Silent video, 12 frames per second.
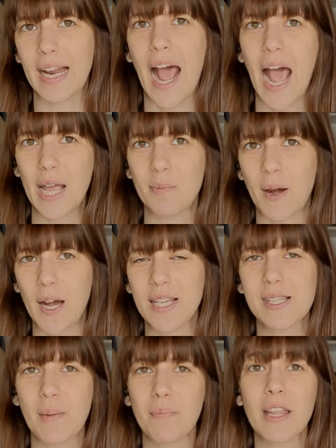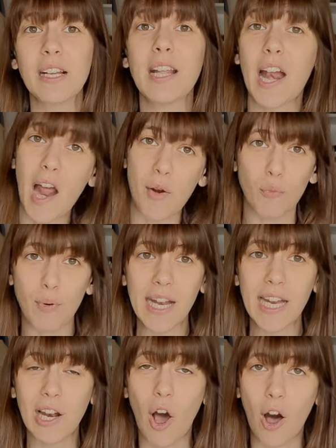I buy something that I
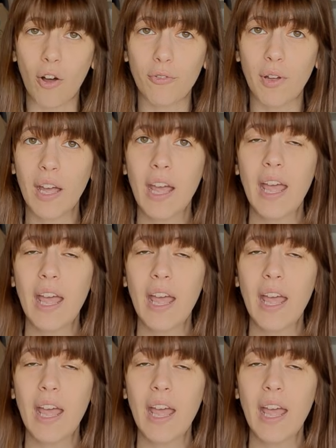really love